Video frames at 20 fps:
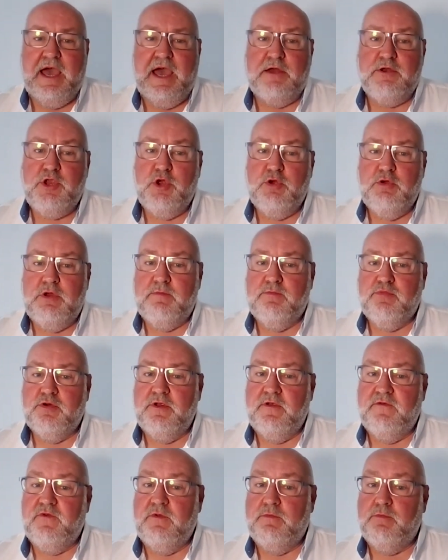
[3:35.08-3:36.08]
Our new and
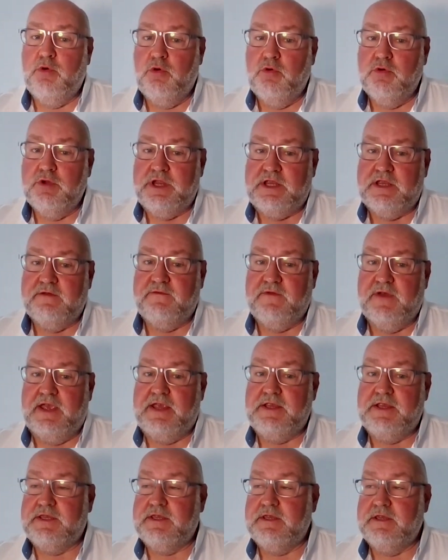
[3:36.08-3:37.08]
improved report
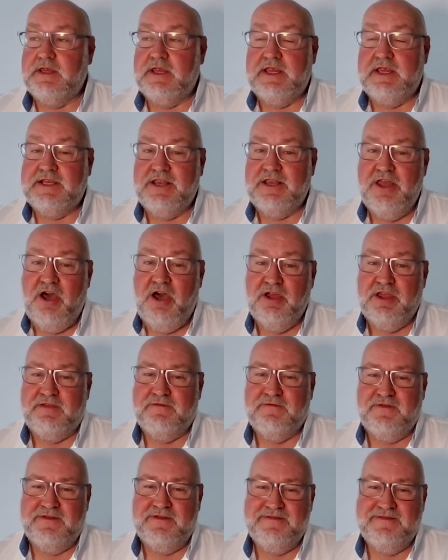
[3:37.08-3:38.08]
interface is
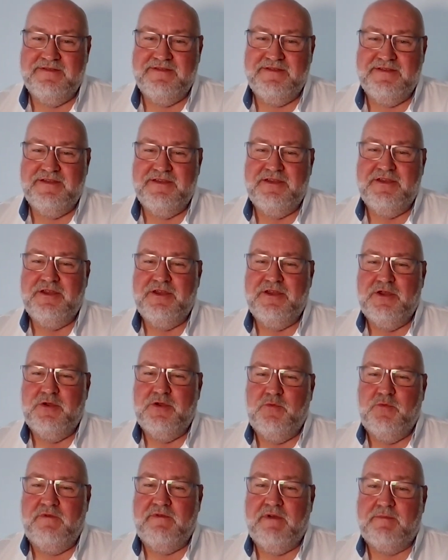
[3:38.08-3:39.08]
live.
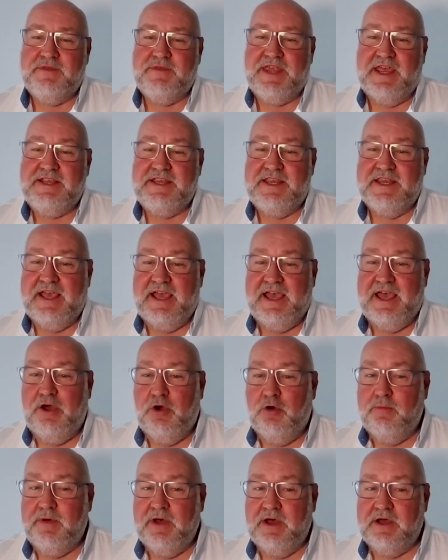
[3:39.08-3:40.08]
We've updated our
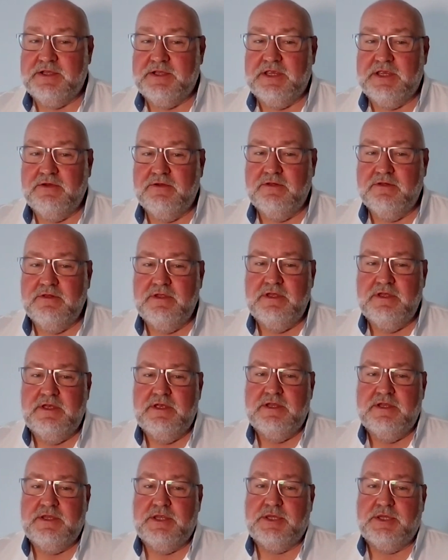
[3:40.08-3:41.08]
help article
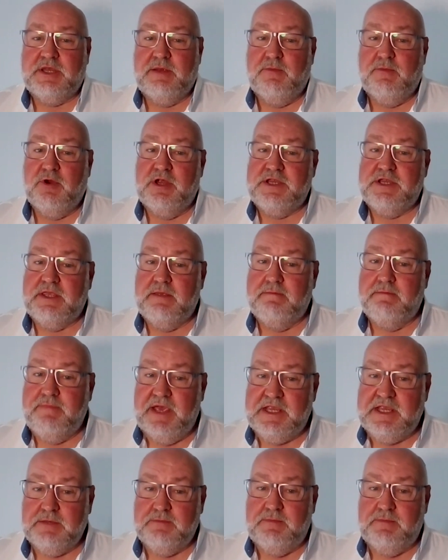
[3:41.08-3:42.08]
to summarize the
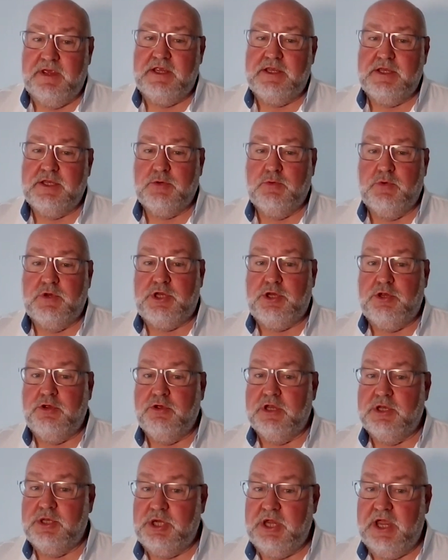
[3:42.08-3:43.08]
best bits, which you
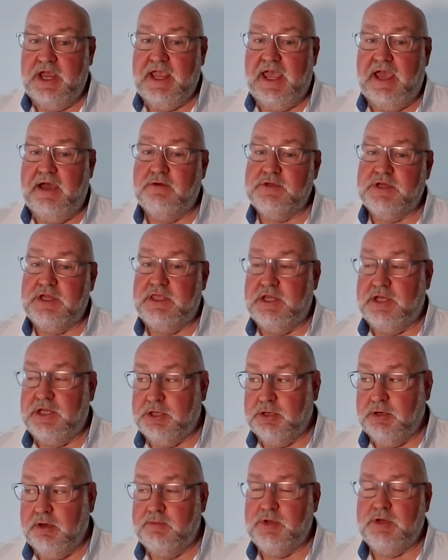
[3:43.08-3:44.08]
can check out in the
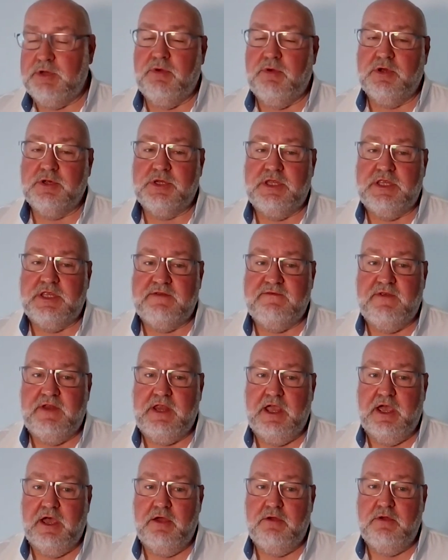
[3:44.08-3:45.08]
description box of this
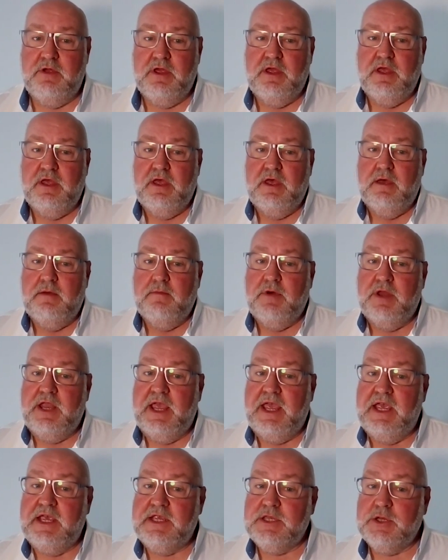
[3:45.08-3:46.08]
video. But
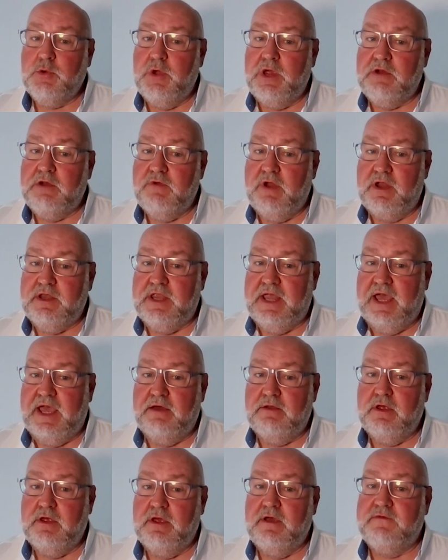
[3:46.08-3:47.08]
here's a quick
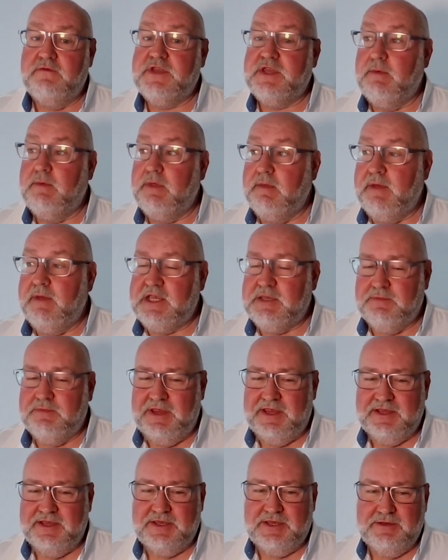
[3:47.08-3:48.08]
rundown of some of the best
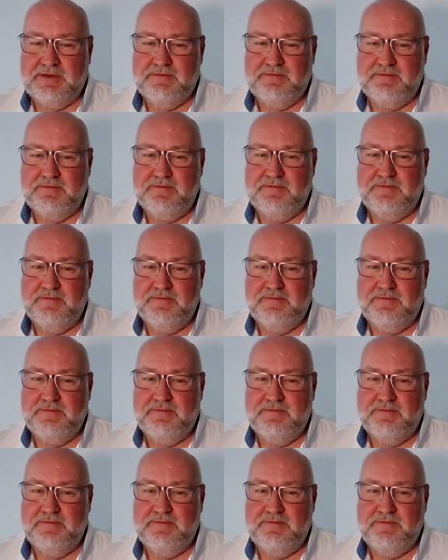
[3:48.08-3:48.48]
bits.